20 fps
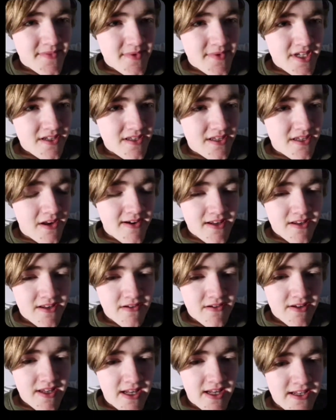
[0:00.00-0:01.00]
so as
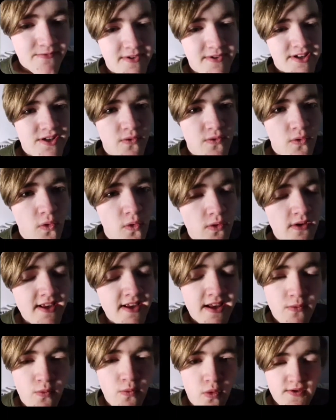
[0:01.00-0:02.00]
I, as we saw,
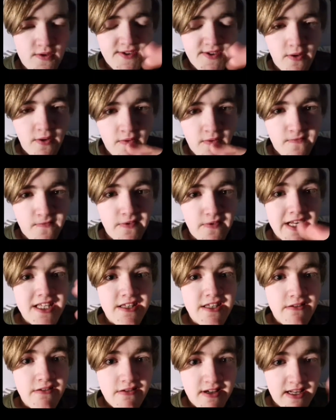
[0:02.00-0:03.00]
there was on
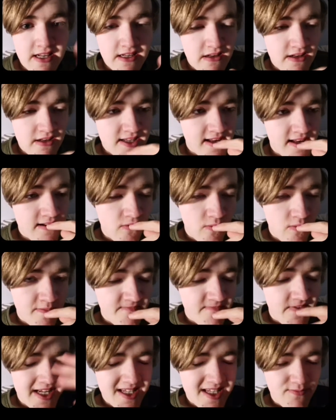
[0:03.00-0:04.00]
FaceNook, as I said, or
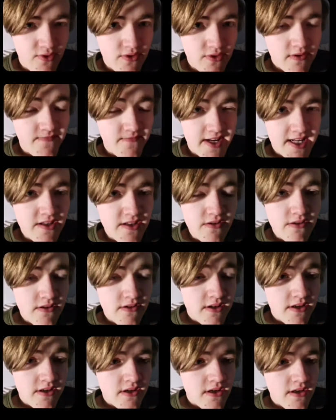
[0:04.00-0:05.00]
Facebook,
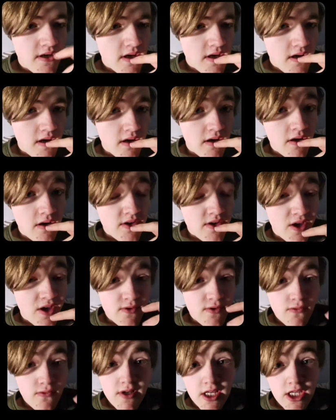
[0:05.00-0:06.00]
FaceNook. Uh, there
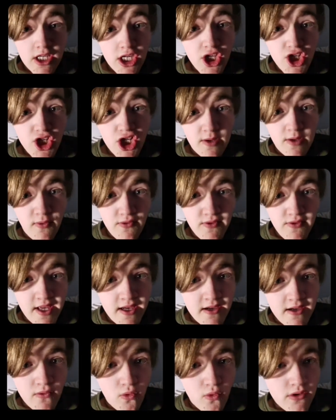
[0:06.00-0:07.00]
was also YouTube on
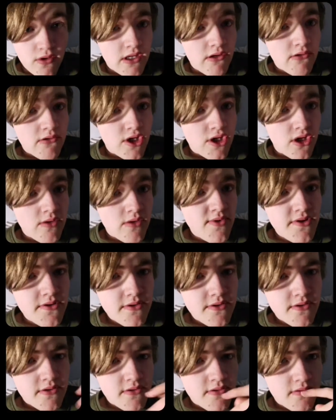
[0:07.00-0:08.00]
there, or YouTube.
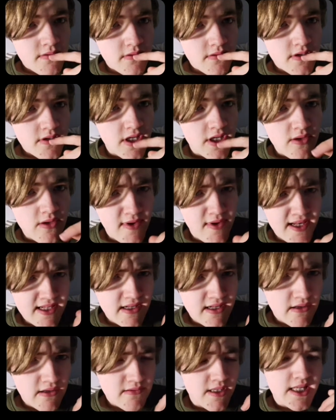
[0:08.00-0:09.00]
Tube, as
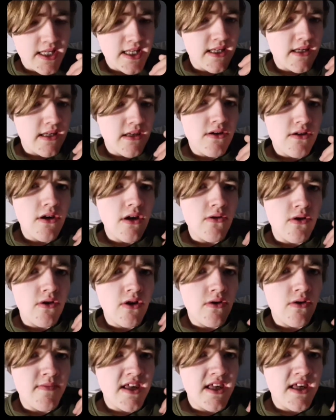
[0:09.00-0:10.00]
in like T O
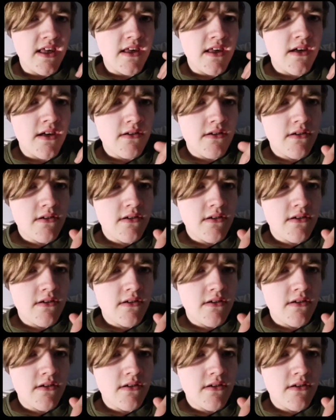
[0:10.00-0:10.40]
O B E,